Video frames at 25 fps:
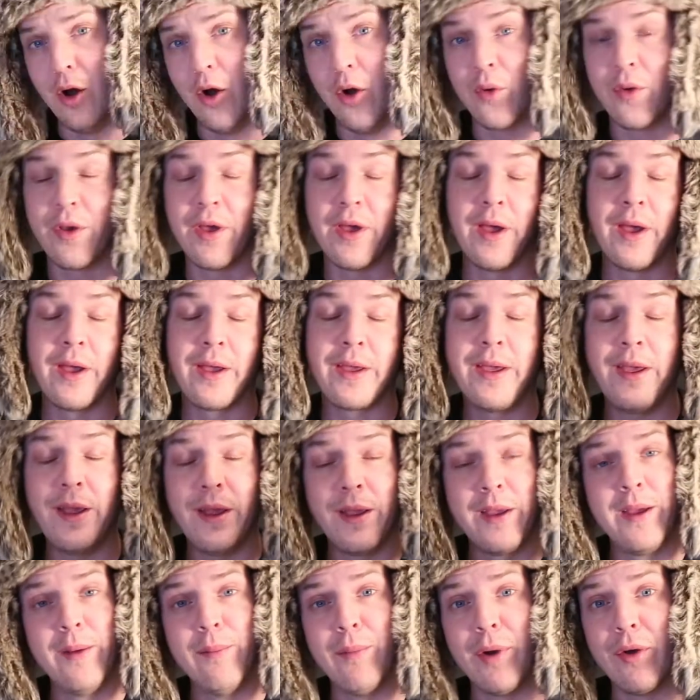Okay, I
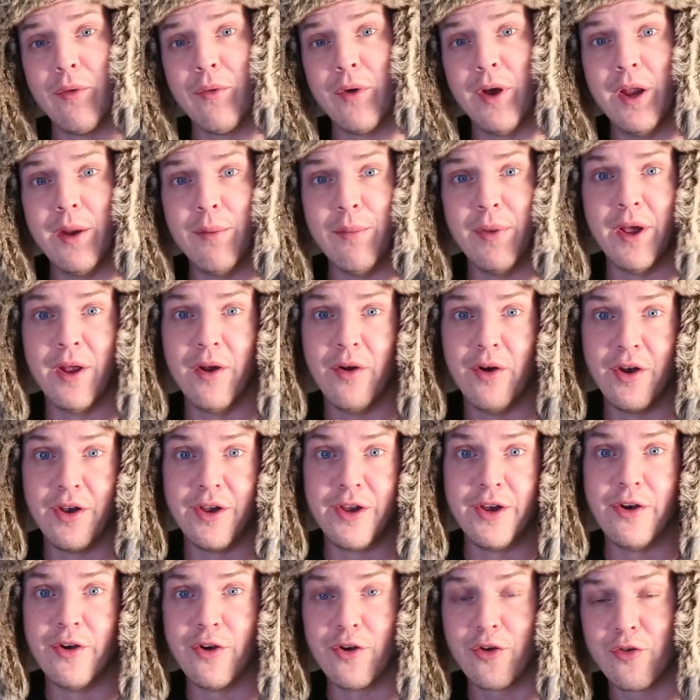can't get my Rain Man on
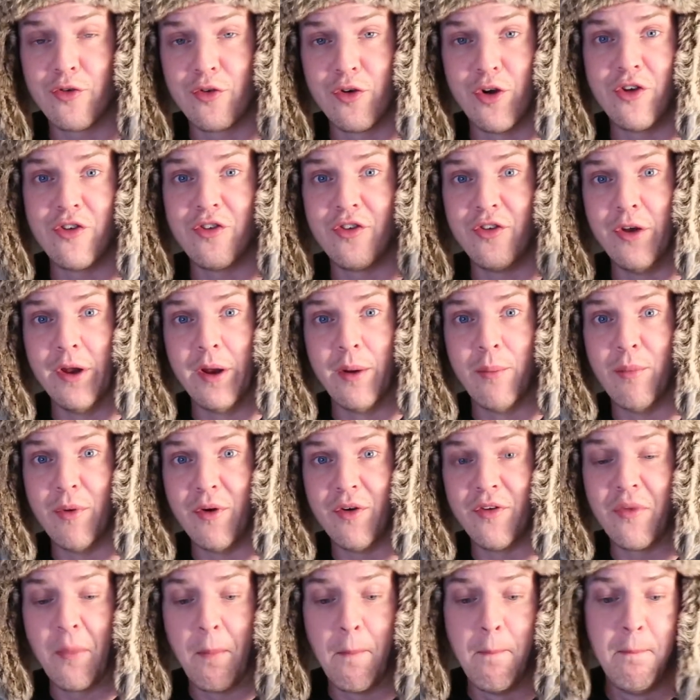here and crunch
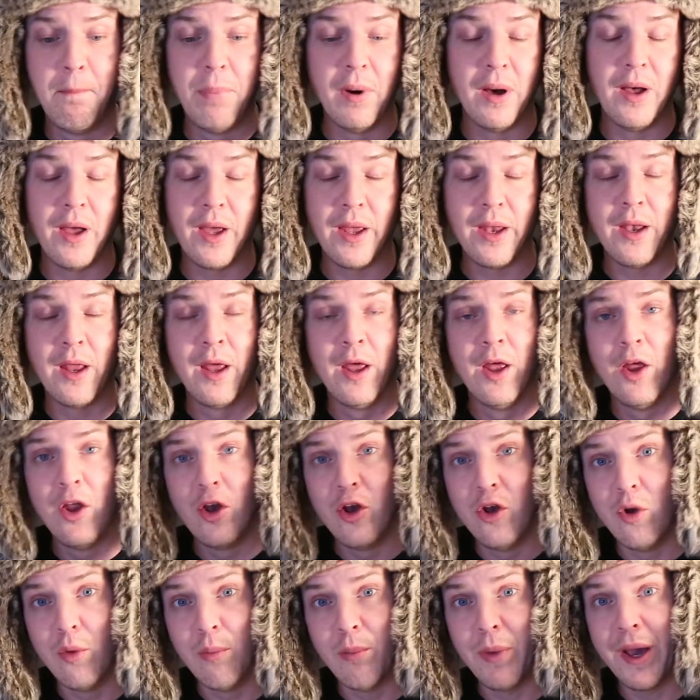numbers, but
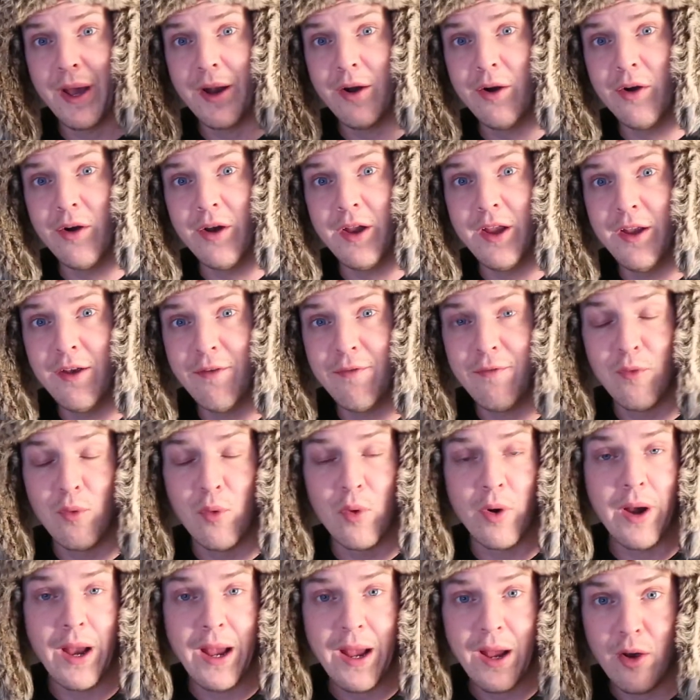no matter if
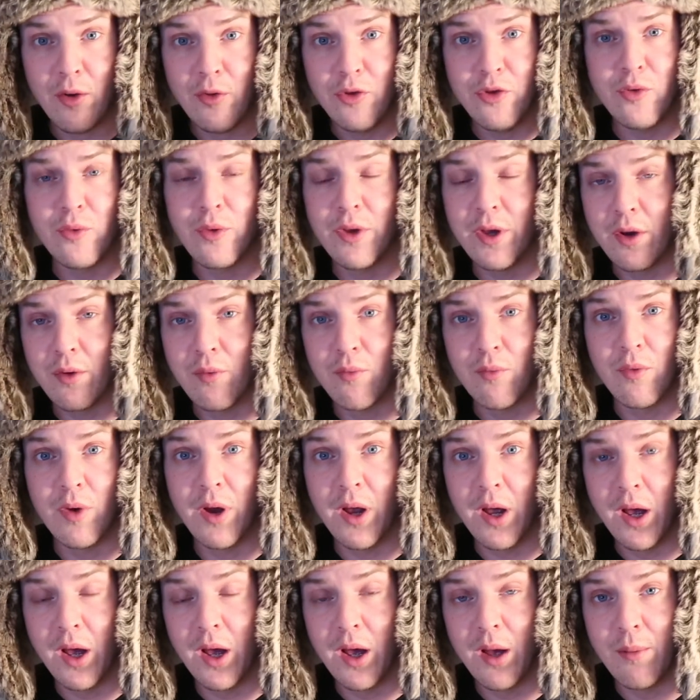or how you get
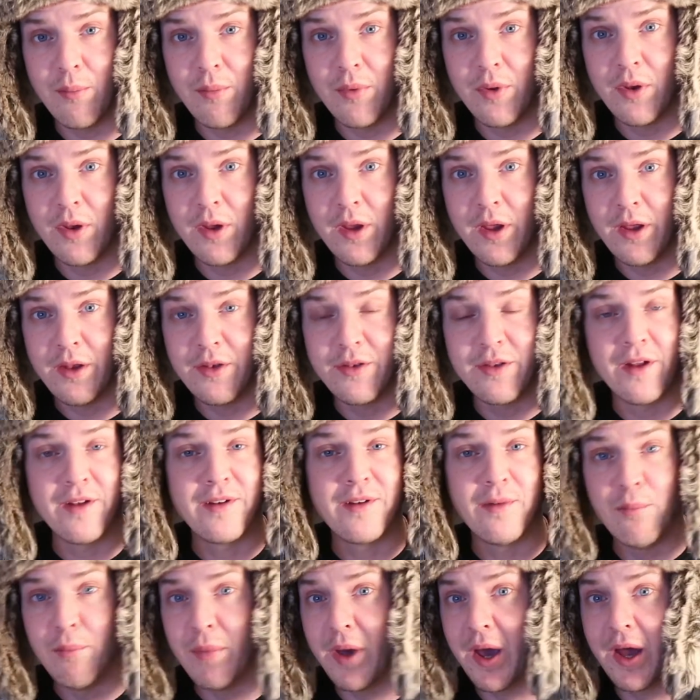robbed, it
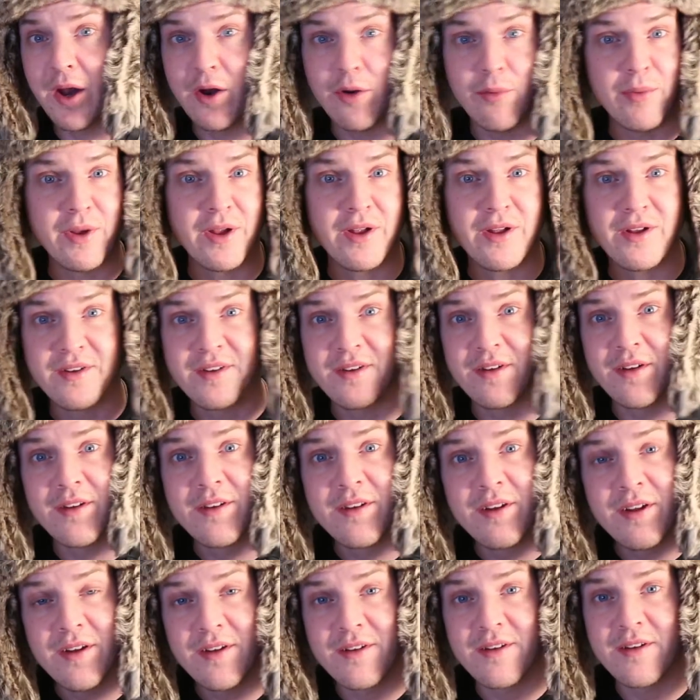doesn't matter because
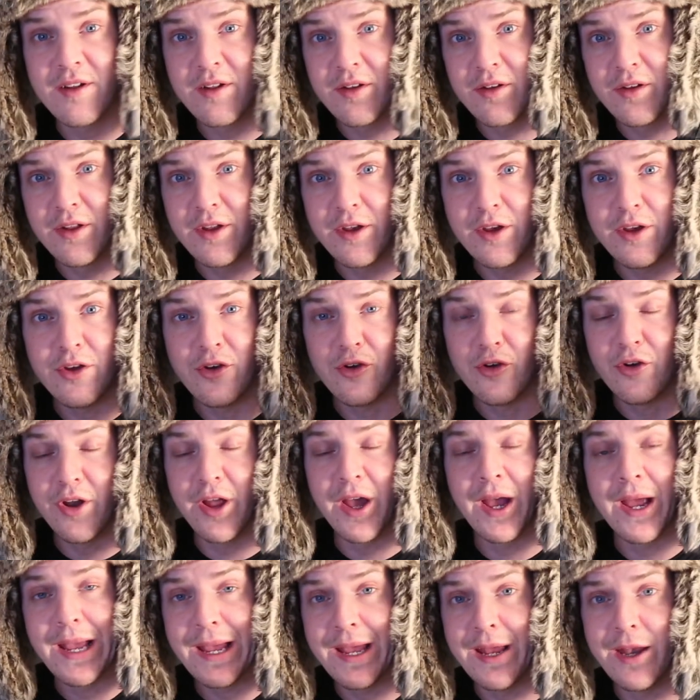statistically you're
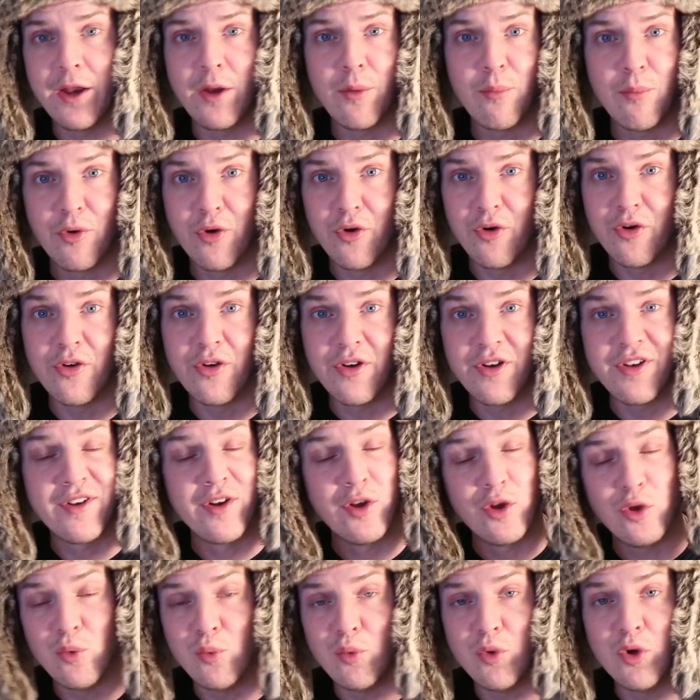not getting murdered, so
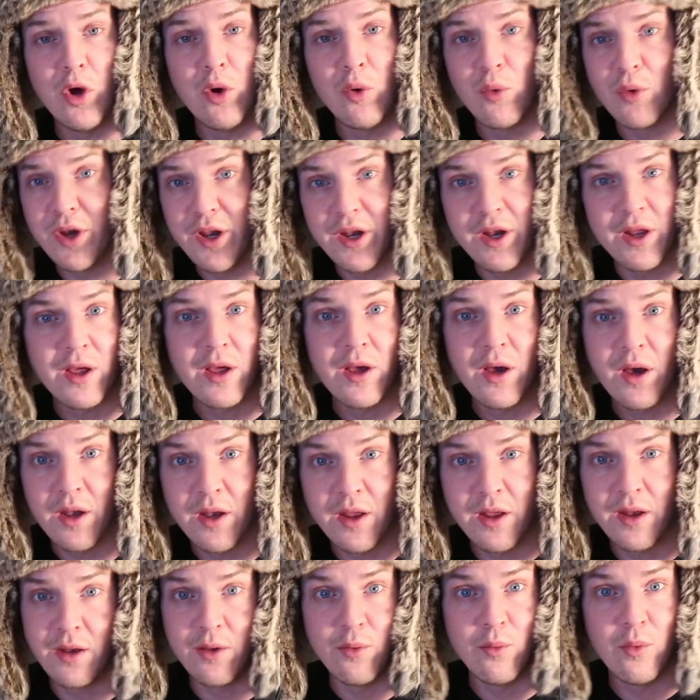you don't need a gun
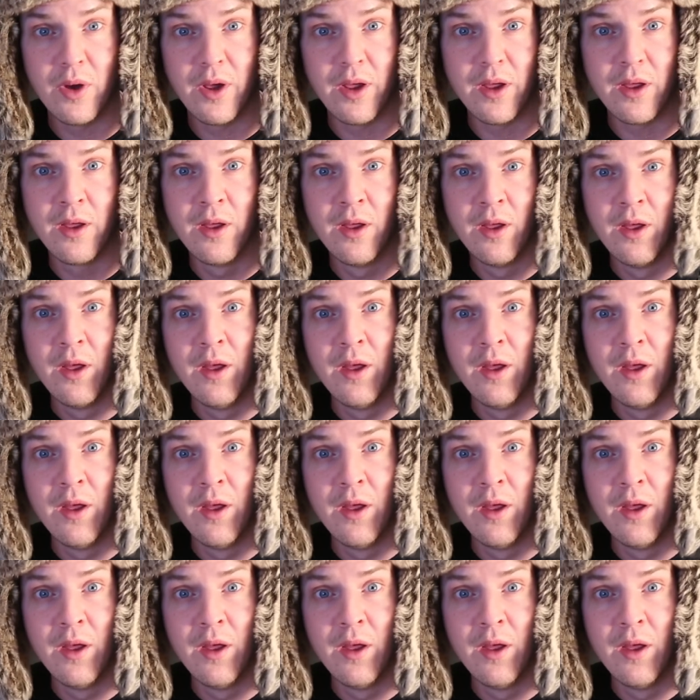anyway.